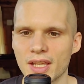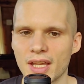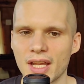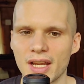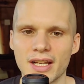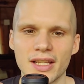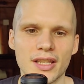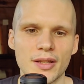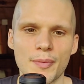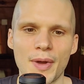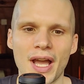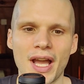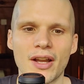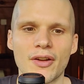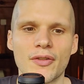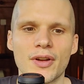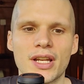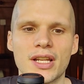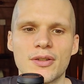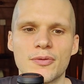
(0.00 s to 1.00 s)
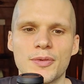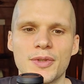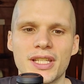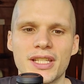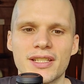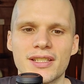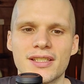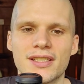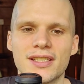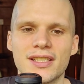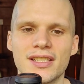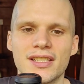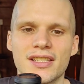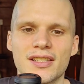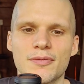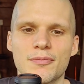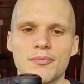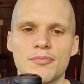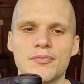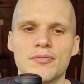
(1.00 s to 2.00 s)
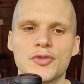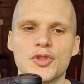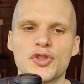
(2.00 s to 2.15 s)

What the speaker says: And in the background, we can see some